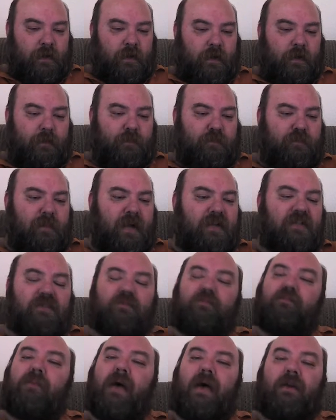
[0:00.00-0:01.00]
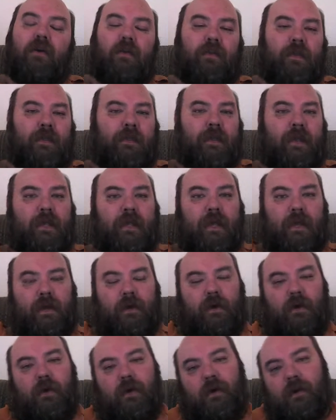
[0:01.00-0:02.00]
much better than the
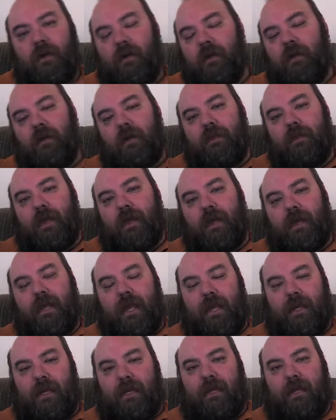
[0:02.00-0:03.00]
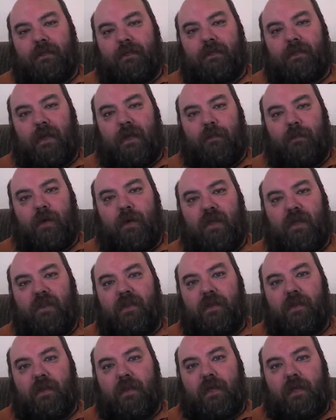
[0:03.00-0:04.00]
kicker that KDEs come
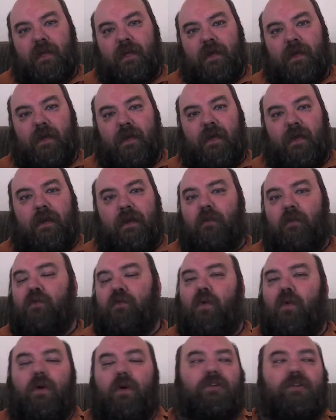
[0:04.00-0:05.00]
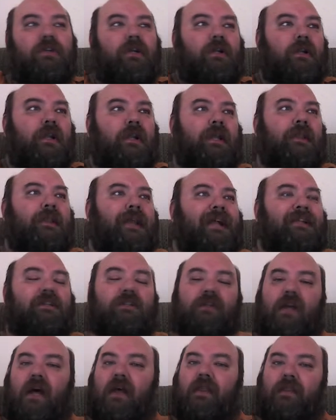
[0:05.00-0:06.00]
with. And unfortunately,
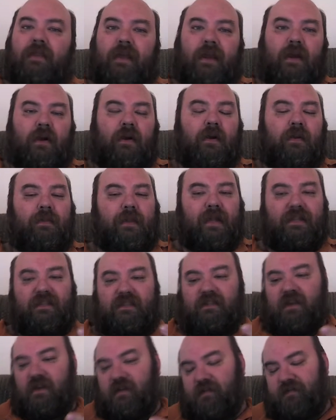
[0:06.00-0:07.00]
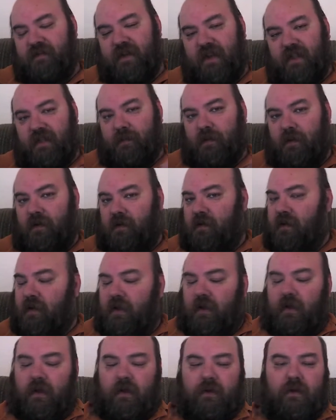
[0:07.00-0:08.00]
that's not there, that's not available.
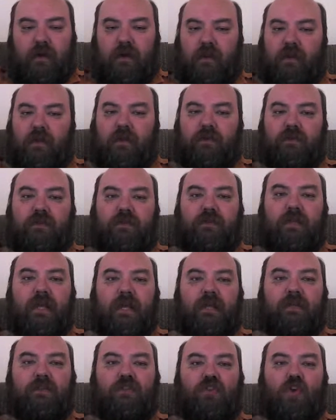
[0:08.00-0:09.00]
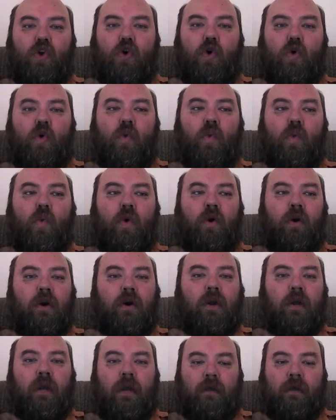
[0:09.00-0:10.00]
None of those things
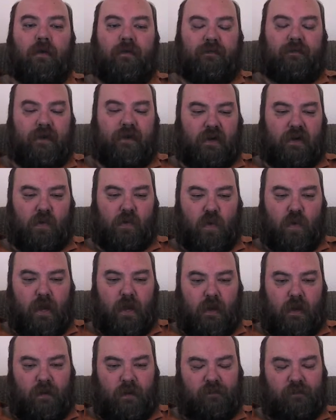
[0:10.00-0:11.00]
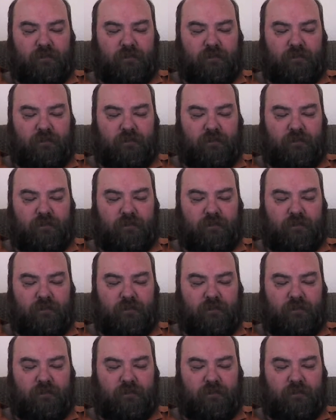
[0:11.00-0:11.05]
work very well.